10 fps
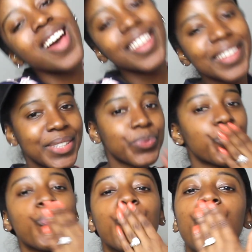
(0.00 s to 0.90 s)
In
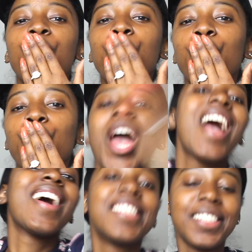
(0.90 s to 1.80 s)
today's video, I'm going
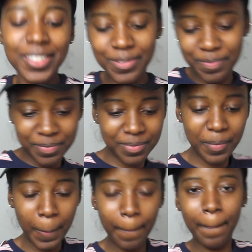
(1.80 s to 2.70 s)
to be trying
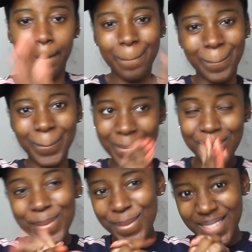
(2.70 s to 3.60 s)
out
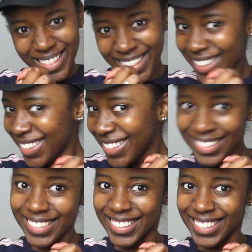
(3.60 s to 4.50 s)
some really
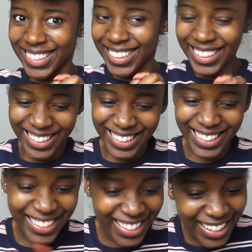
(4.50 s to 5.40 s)
exciting products. I'm
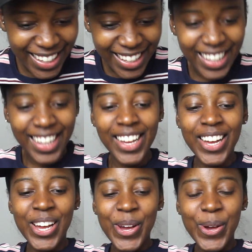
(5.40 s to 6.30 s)
trying out some
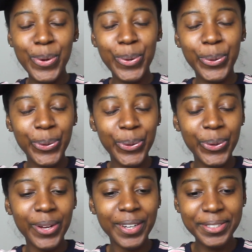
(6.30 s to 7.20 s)
products from
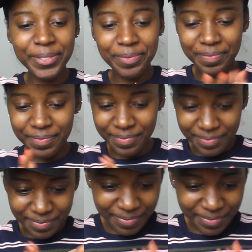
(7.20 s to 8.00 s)
Kmart. For